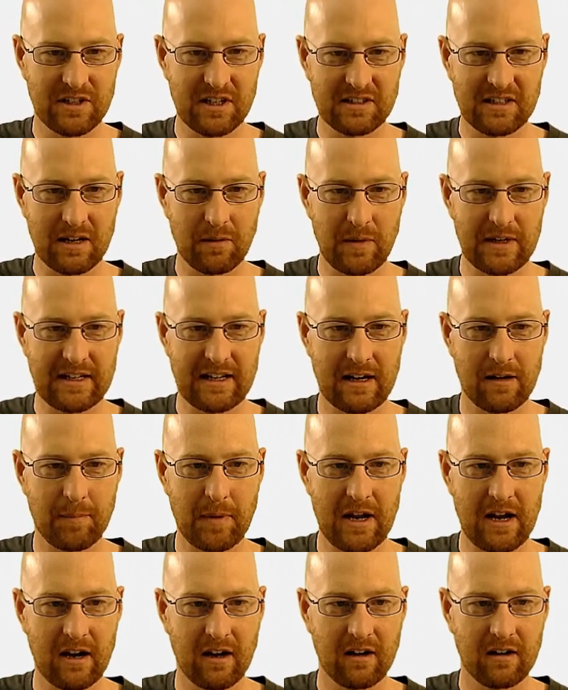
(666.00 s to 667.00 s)
just like we did
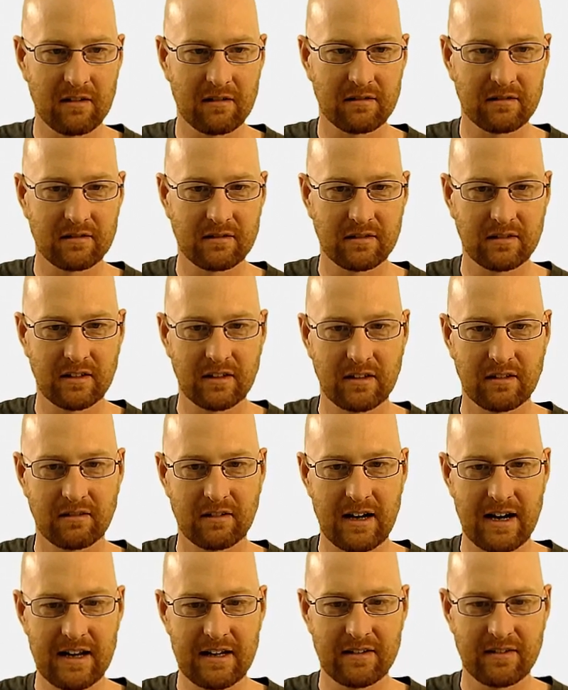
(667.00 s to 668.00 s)
up here,
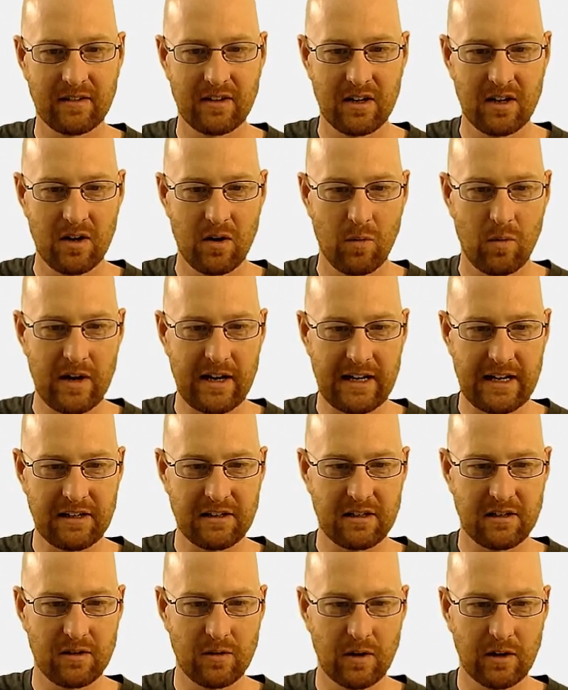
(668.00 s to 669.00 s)
right? We
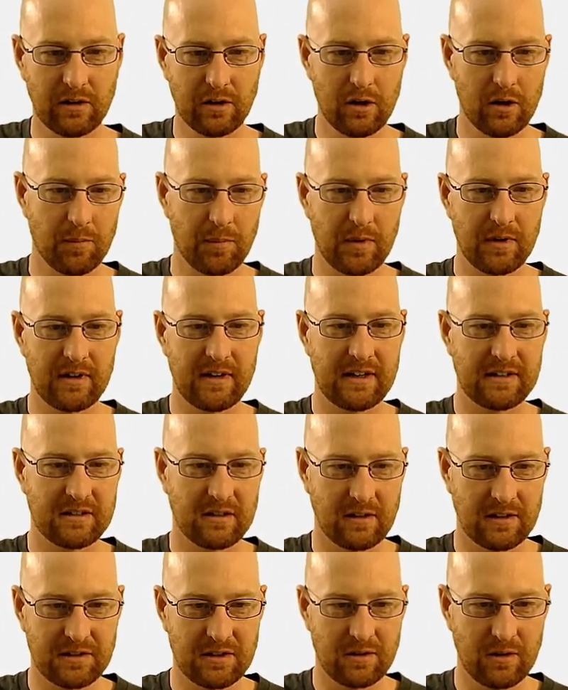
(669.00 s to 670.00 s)
need to do a loop. And
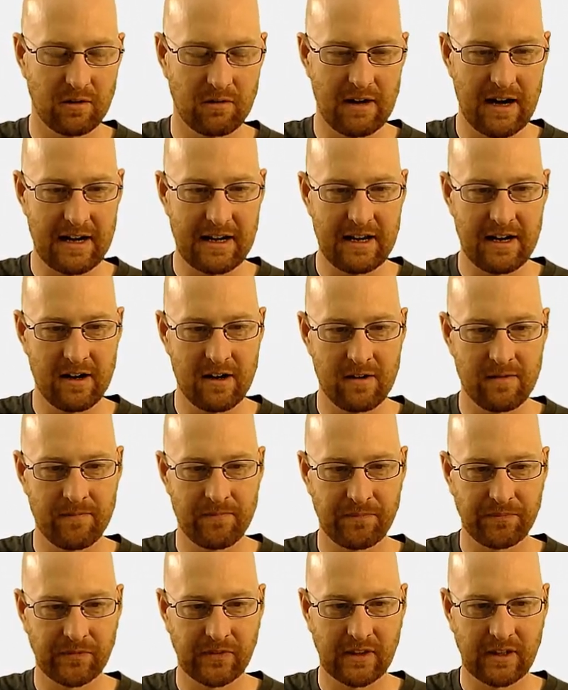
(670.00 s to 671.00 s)
so let's do it right here.
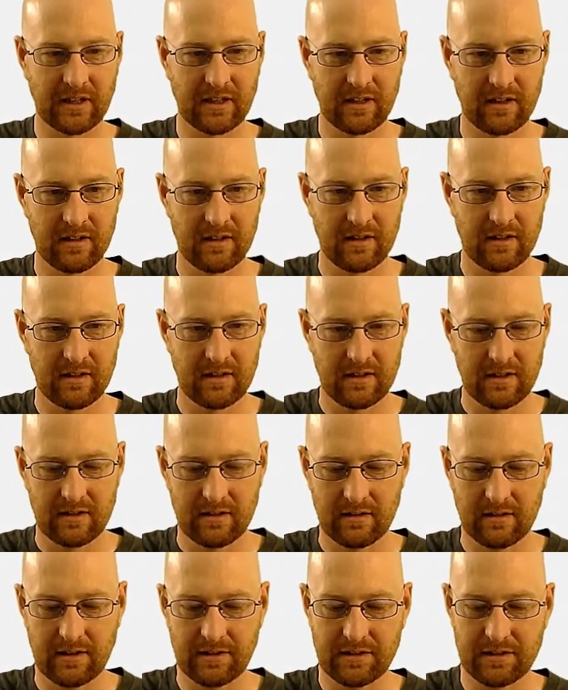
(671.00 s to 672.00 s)

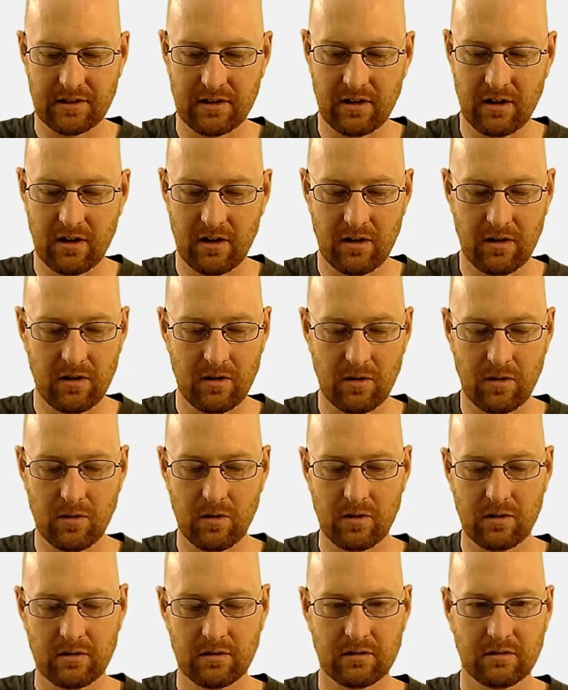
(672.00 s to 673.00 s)
Let's
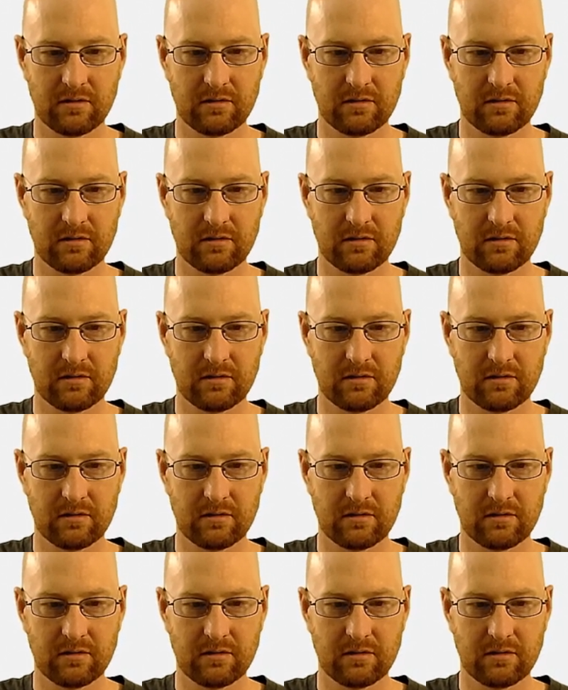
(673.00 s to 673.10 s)
go